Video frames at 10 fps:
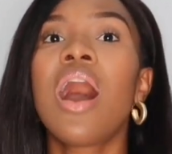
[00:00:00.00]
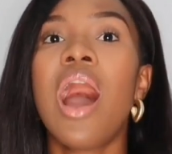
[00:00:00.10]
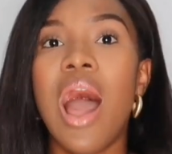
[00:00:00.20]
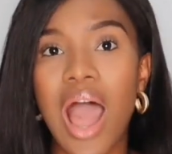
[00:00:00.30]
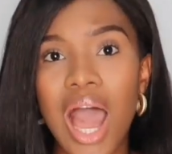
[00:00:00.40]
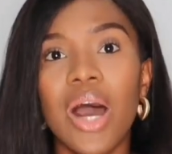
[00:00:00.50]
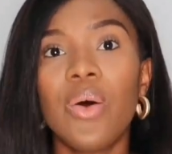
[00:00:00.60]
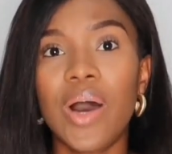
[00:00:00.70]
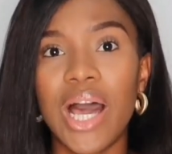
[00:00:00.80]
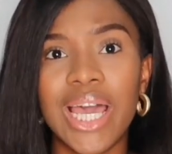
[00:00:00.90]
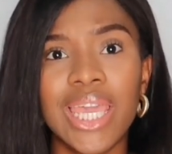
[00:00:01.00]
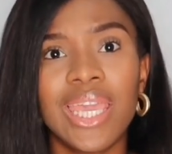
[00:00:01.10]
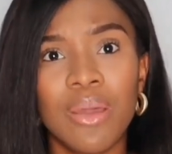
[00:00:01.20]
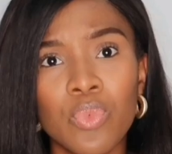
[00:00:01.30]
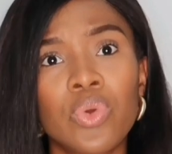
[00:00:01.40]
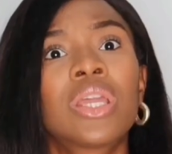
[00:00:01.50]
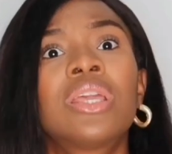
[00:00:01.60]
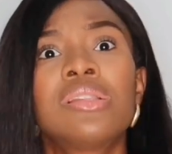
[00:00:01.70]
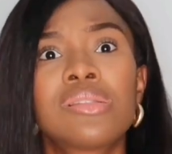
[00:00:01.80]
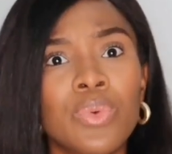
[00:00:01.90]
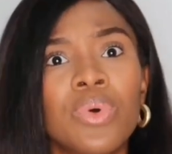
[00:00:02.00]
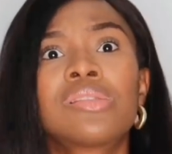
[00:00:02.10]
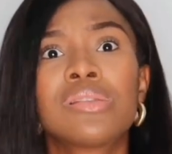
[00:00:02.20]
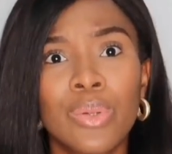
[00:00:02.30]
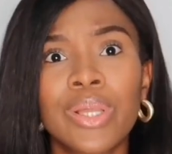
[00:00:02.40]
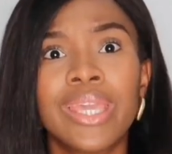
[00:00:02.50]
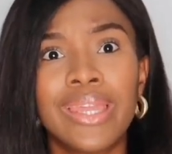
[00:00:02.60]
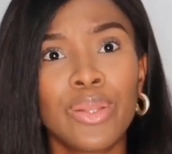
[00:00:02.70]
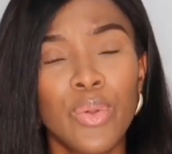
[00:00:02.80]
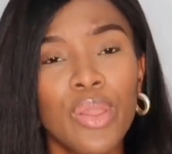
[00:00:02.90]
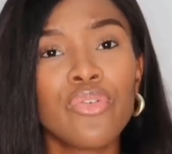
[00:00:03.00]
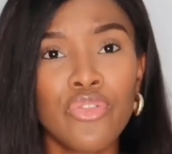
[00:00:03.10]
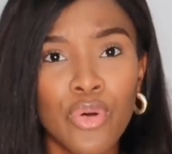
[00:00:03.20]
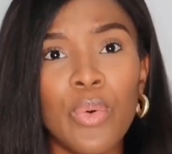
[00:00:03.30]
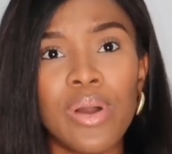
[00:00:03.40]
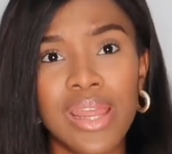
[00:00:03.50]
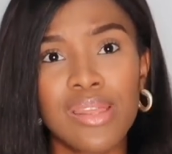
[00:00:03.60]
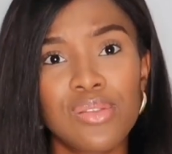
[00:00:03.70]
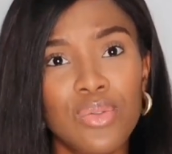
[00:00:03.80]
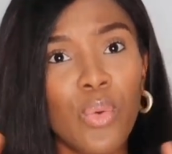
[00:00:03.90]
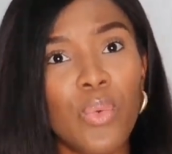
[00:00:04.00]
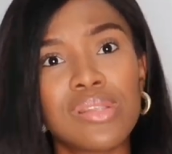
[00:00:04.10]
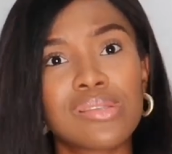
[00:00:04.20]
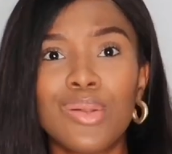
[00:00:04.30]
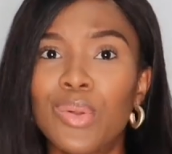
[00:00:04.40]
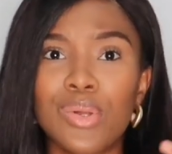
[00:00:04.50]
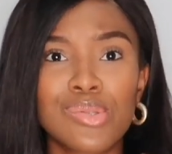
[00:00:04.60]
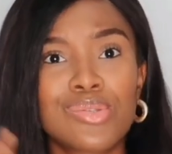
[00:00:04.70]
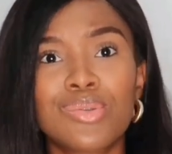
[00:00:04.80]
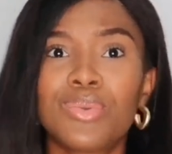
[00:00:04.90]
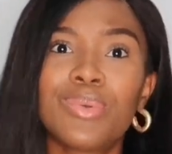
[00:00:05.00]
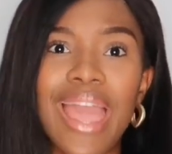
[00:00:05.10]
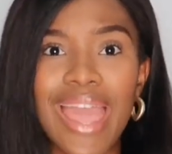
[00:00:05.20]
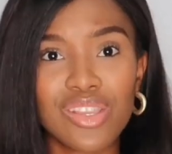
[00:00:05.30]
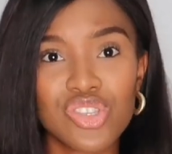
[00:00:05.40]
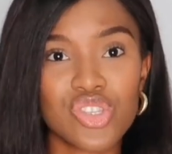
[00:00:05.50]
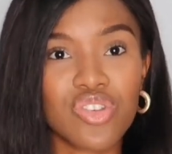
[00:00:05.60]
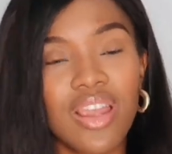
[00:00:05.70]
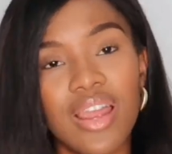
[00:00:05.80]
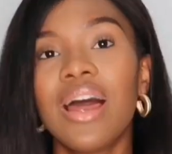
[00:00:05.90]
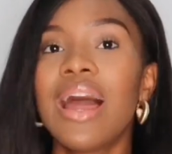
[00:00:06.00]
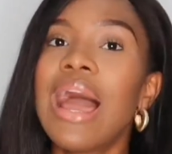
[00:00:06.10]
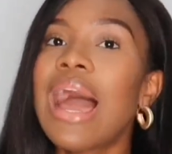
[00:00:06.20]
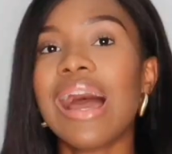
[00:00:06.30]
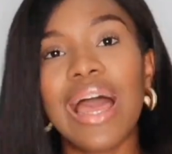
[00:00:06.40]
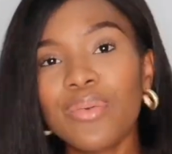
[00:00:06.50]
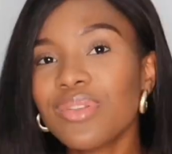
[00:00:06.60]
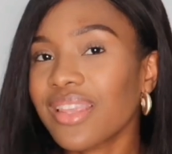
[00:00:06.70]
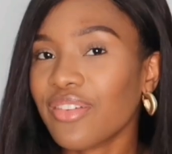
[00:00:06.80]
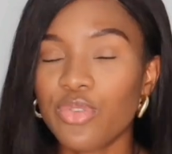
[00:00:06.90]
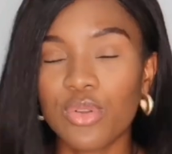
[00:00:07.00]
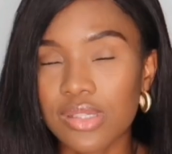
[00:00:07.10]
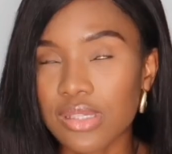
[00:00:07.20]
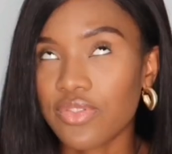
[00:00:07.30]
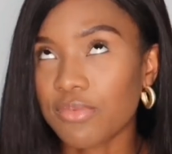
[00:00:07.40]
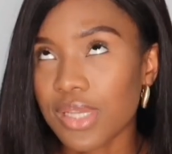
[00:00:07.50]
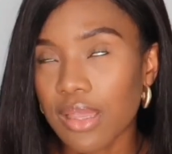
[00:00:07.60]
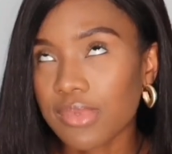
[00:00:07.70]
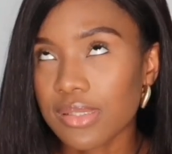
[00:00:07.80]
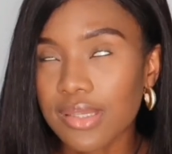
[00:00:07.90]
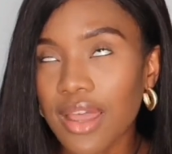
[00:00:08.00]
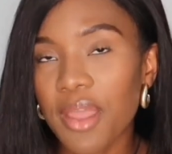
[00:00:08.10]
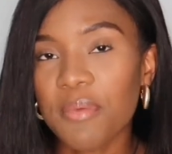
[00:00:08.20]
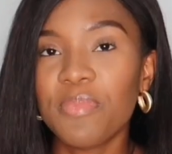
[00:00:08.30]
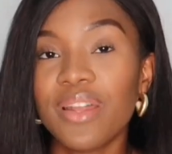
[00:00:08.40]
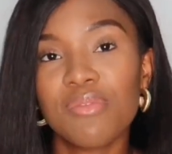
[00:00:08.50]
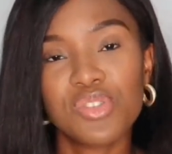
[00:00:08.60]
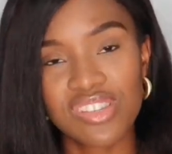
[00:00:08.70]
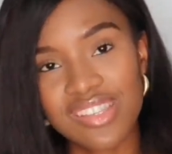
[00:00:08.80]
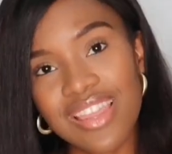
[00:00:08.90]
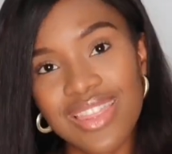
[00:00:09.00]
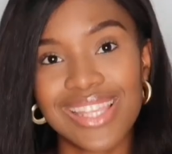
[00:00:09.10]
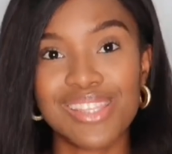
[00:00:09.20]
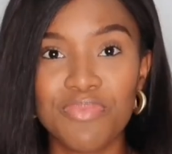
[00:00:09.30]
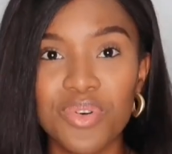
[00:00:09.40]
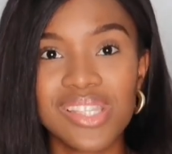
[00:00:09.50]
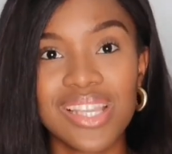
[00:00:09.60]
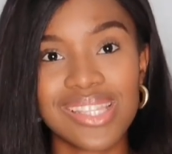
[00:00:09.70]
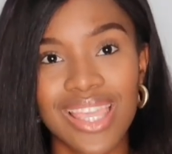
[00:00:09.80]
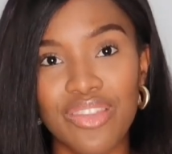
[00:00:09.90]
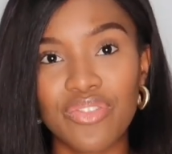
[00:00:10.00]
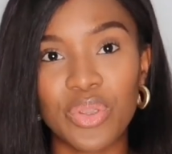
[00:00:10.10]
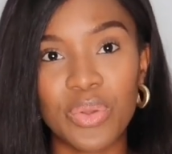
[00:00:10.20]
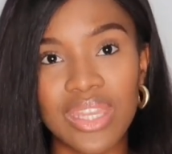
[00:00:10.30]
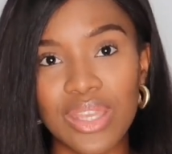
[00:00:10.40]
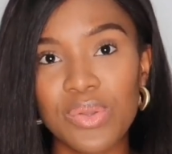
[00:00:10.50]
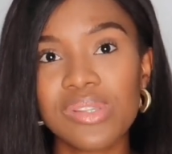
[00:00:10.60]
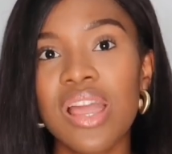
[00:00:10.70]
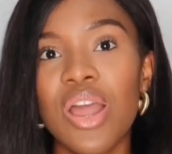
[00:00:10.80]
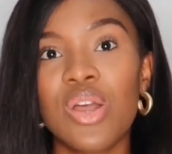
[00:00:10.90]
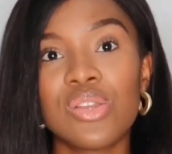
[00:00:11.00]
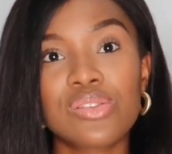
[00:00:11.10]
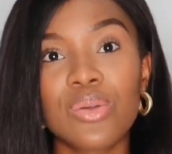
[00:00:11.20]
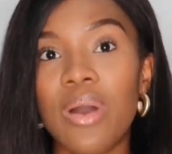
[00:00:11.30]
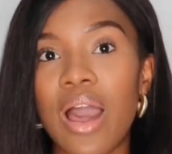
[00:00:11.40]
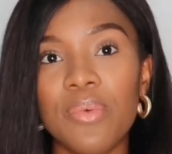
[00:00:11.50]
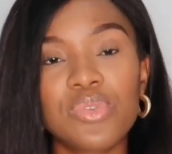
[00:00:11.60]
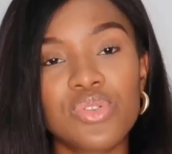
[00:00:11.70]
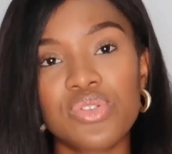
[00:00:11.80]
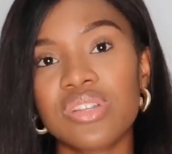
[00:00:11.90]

how I am working towards looking going forward. I don't want to look too extra. I will get falsies from time to time, but I'm just saying that's important to care for your nails. So I would usually